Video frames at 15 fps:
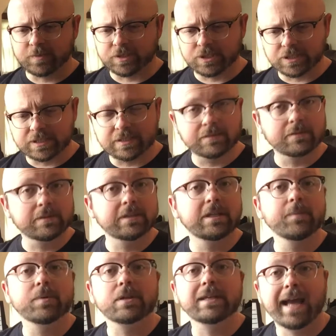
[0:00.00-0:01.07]
just
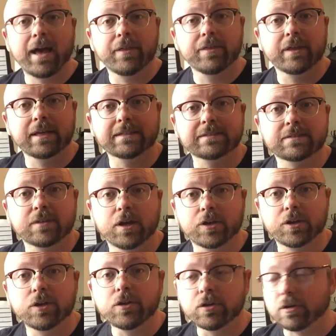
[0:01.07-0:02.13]
typically how things
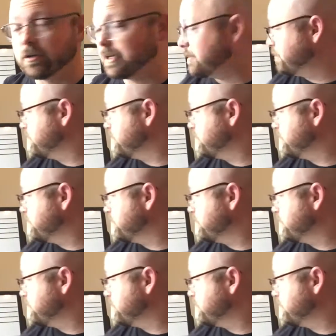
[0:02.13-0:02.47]
occur in